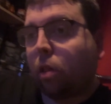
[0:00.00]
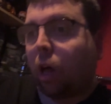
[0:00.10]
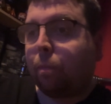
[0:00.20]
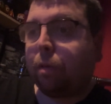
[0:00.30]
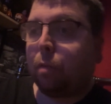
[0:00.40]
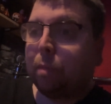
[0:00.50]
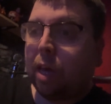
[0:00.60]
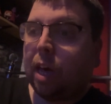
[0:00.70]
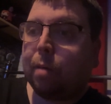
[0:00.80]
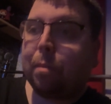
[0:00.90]
up to
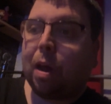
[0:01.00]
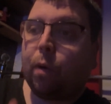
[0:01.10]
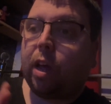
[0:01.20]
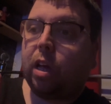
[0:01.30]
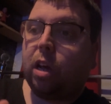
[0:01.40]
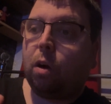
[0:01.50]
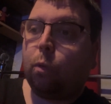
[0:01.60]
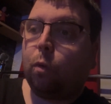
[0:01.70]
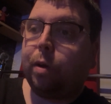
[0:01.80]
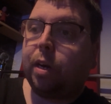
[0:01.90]
meet and marry a young
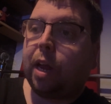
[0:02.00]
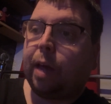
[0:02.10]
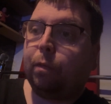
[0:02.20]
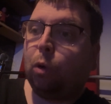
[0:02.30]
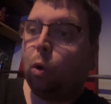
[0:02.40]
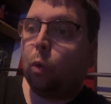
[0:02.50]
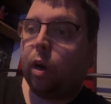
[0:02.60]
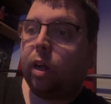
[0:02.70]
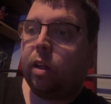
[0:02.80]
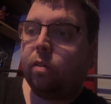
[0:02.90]
woman named Laura.